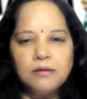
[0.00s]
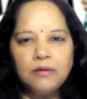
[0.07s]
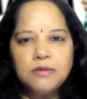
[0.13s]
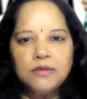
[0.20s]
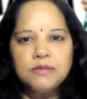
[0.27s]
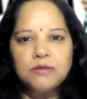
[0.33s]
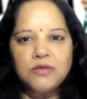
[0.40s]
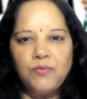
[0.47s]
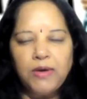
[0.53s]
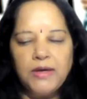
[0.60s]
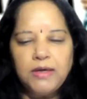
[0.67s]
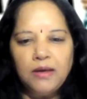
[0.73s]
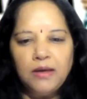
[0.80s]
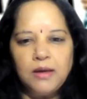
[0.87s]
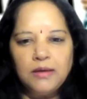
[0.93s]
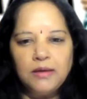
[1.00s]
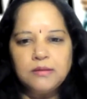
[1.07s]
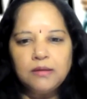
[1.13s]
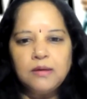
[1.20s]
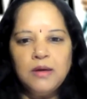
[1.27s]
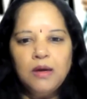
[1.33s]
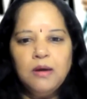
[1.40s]
That is the
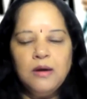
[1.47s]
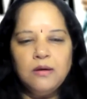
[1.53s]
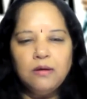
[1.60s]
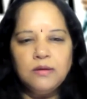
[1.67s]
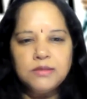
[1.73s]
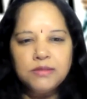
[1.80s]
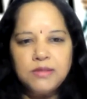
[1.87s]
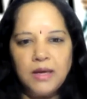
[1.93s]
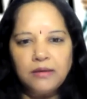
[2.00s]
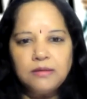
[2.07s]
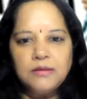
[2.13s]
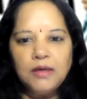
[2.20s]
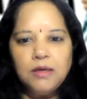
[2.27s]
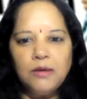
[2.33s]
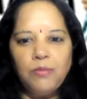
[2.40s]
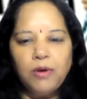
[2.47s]
29th Saturday